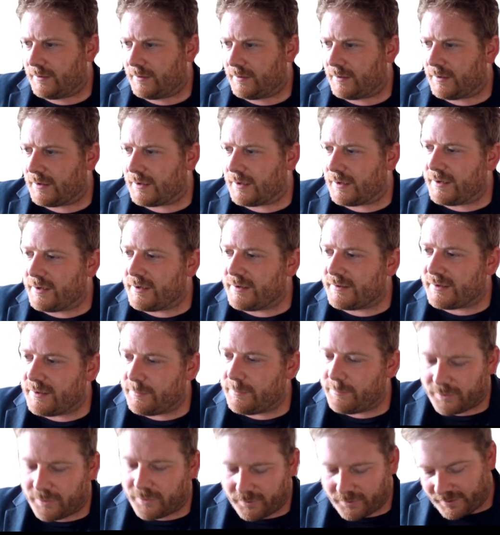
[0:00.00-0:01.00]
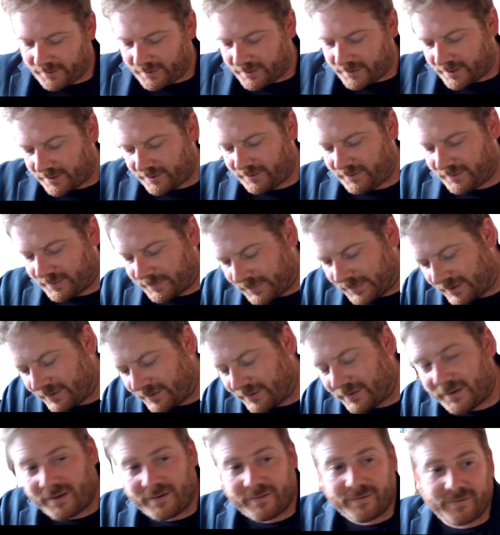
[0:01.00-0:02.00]
Here's an important note,
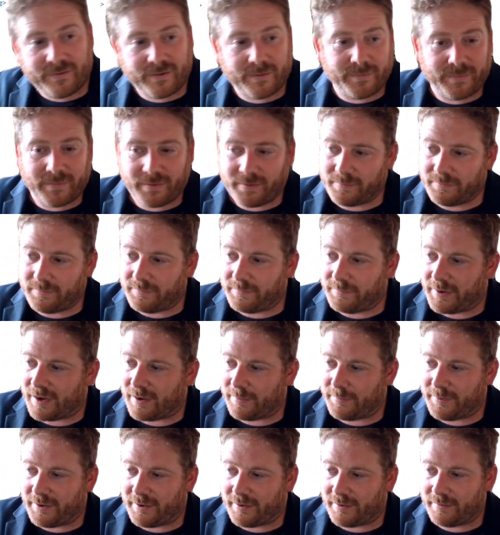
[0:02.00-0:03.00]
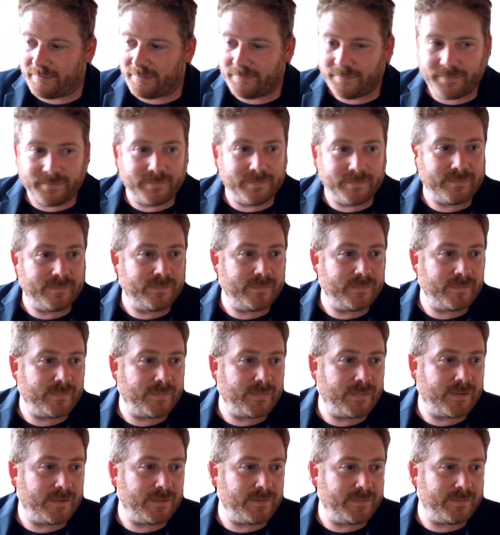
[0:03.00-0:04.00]
apparently, from Power BI,
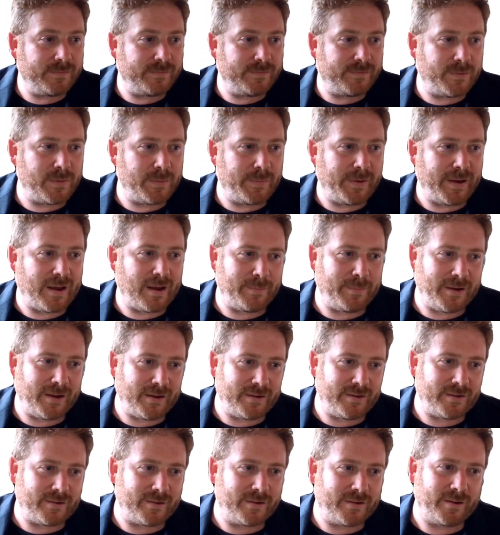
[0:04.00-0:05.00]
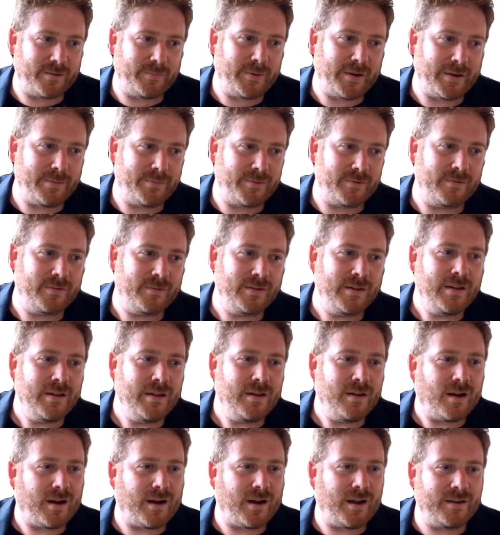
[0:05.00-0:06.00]
from the Power BI doco people.
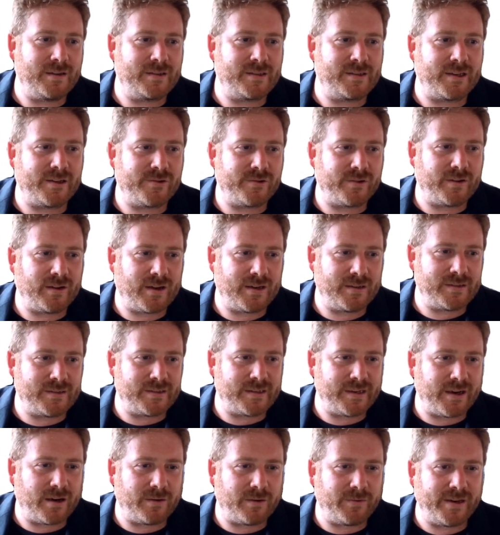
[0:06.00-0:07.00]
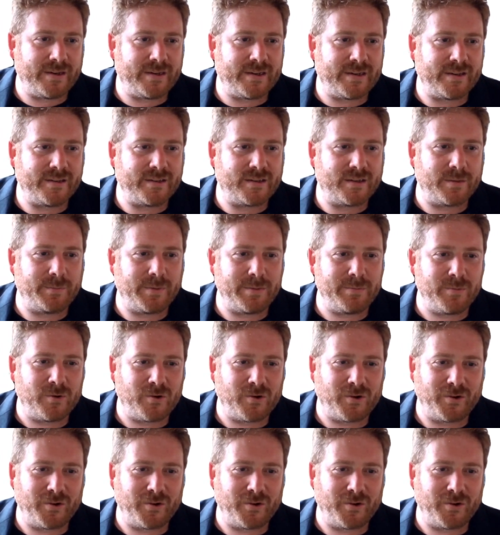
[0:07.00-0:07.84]
Highly centralized COE tends to be more